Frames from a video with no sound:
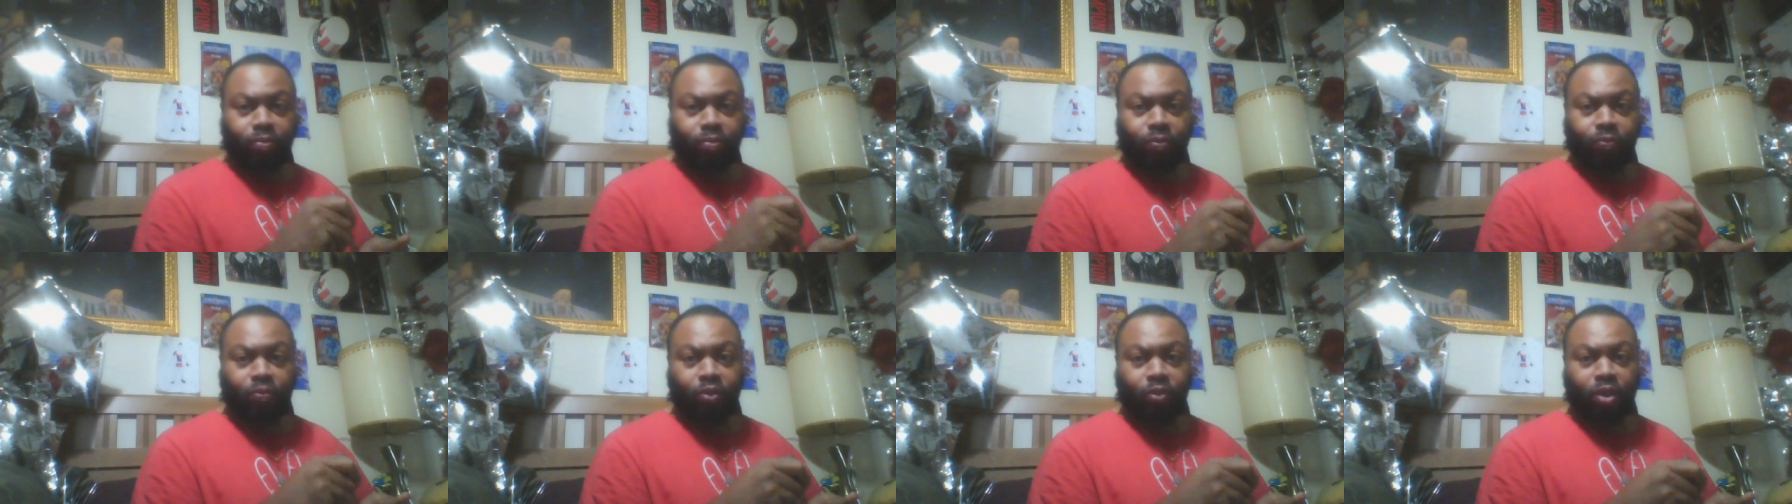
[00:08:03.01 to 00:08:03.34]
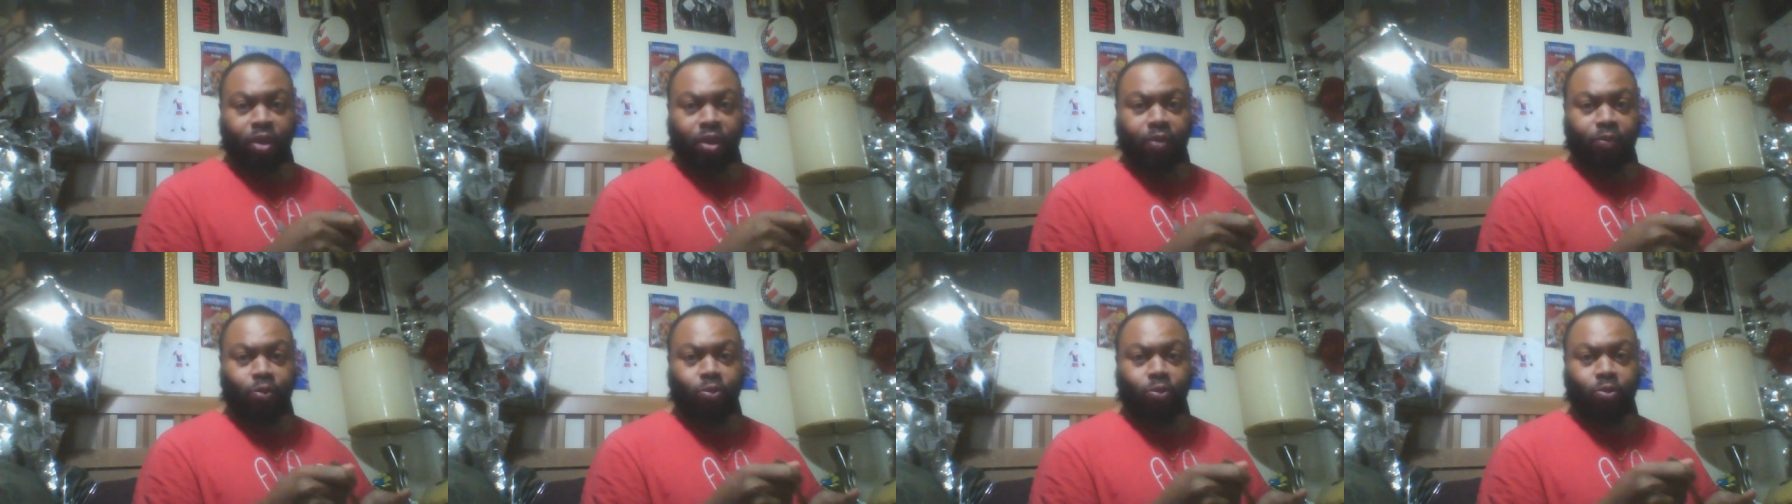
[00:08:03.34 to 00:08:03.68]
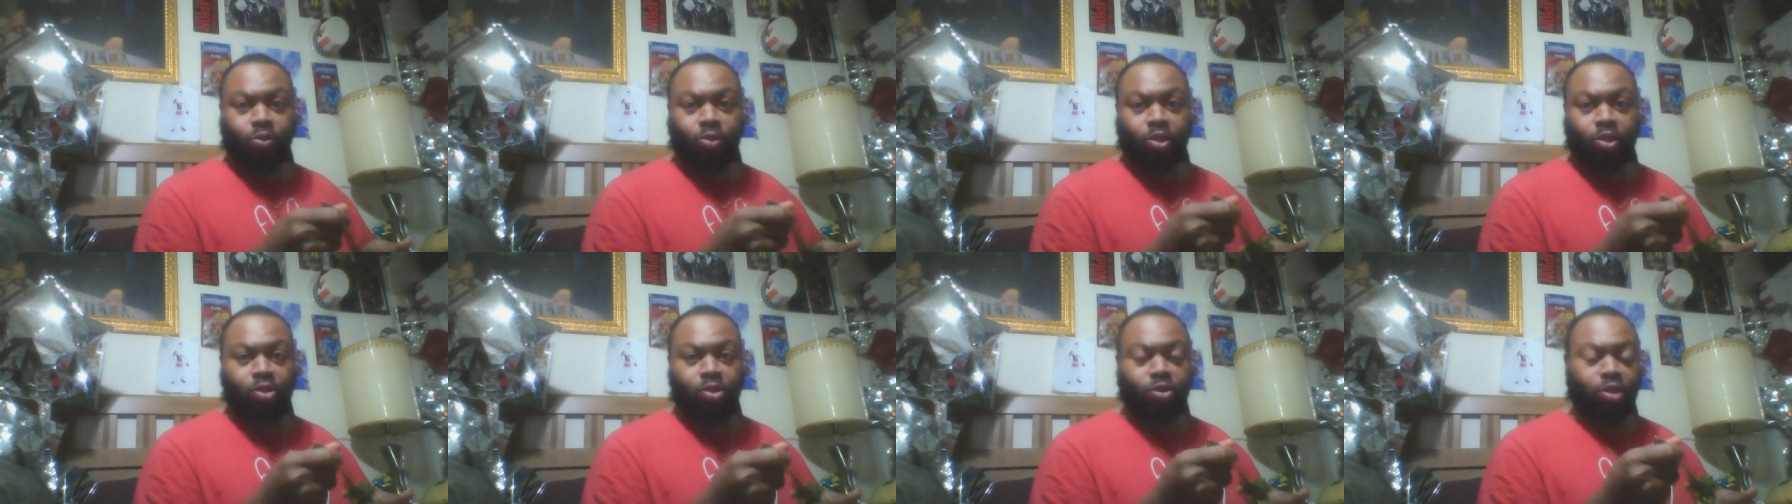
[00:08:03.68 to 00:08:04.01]
forever,
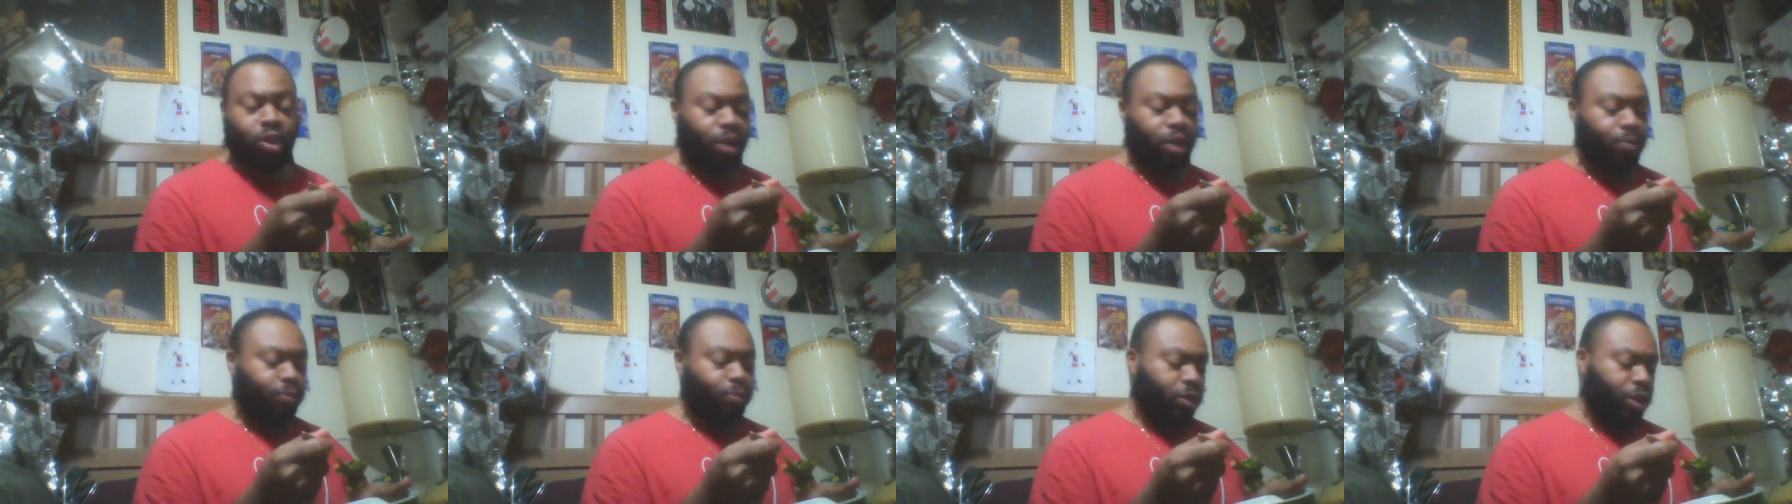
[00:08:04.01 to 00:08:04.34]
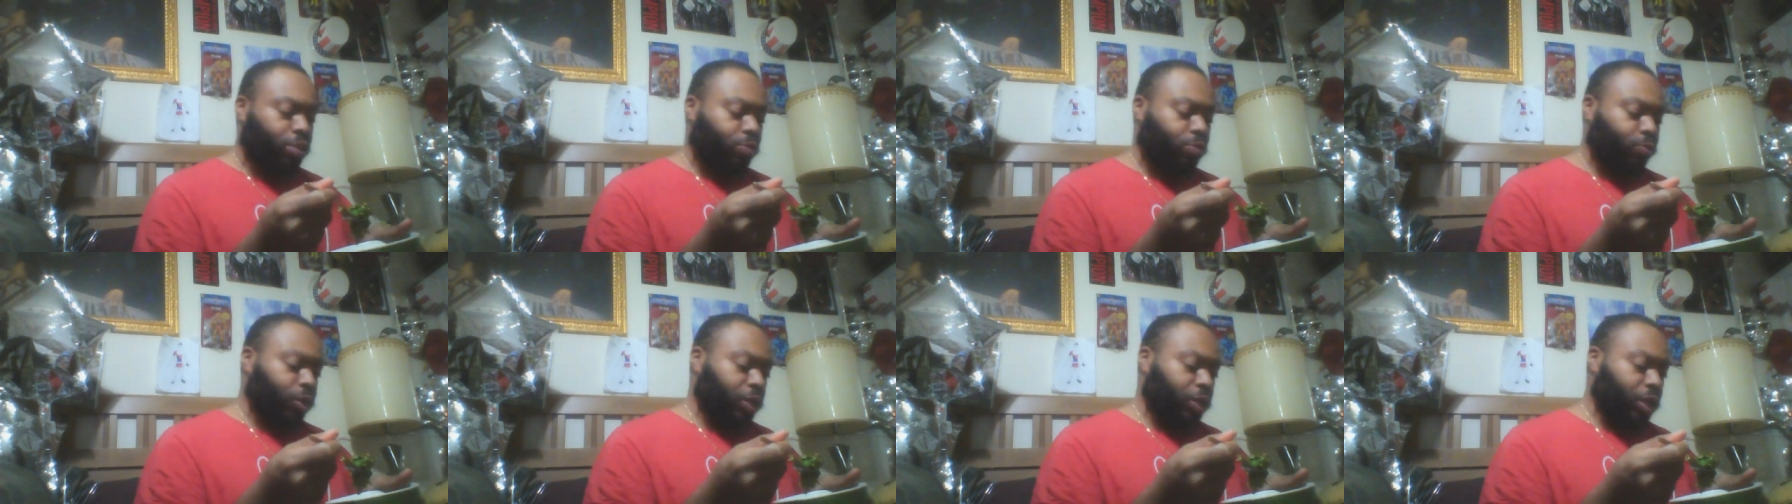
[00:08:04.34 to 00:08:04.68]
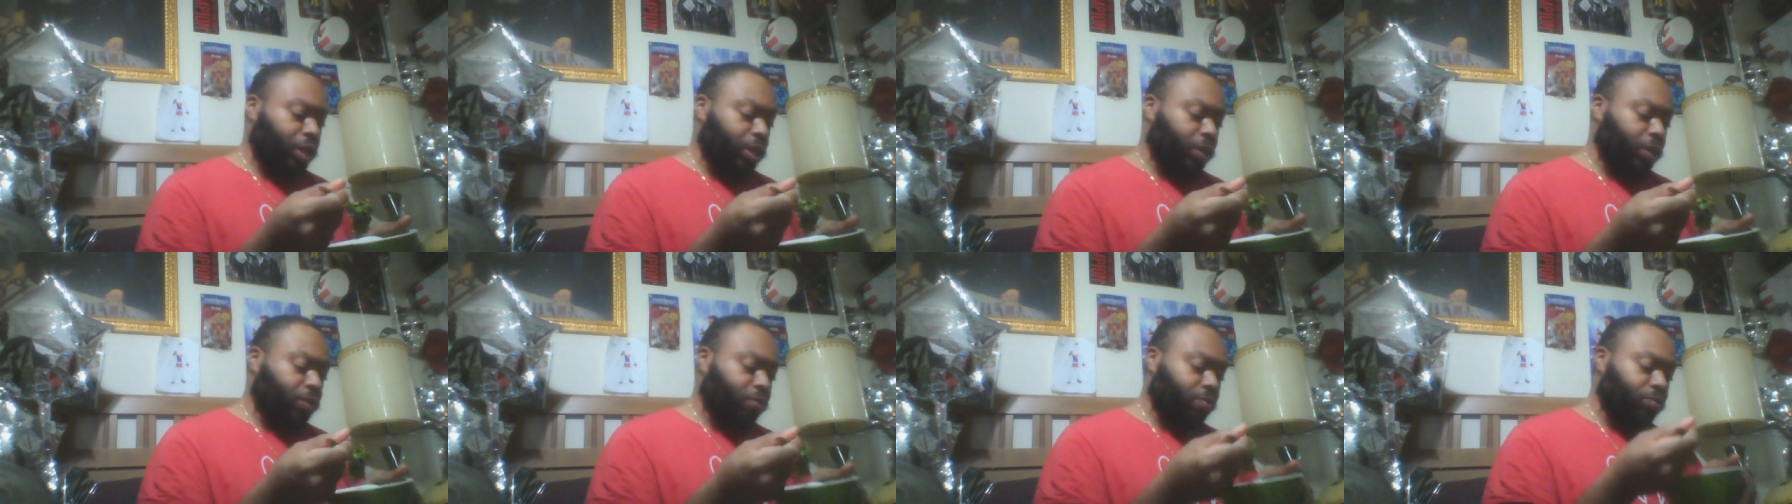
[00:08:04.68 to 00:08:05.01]
still can't pronounce my
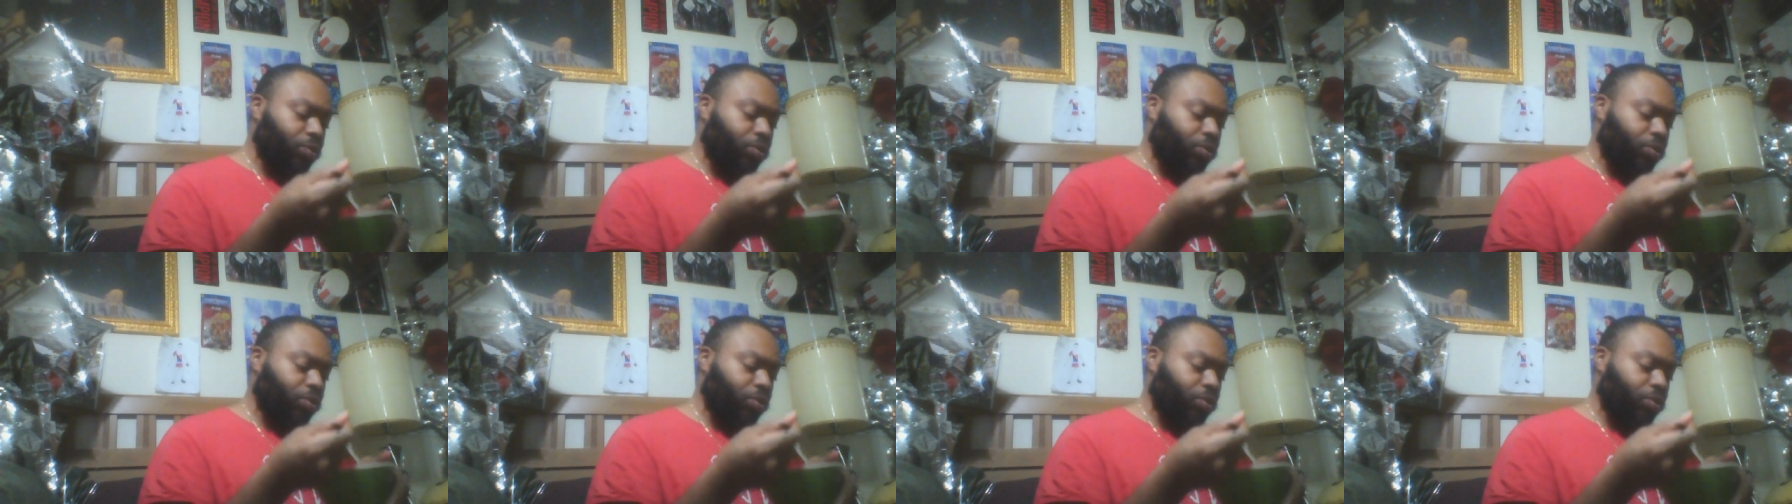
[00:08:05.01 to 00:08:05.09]
name.